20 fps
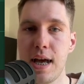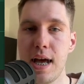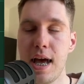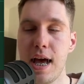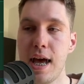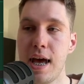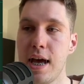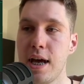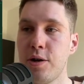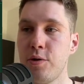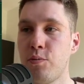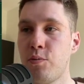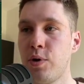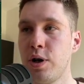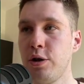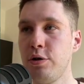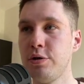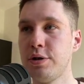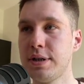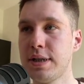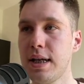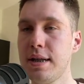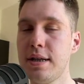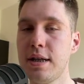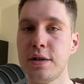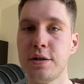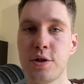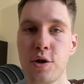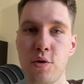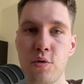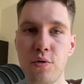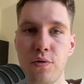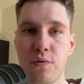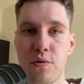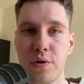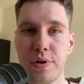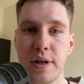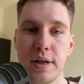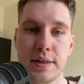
And when you set the tone for the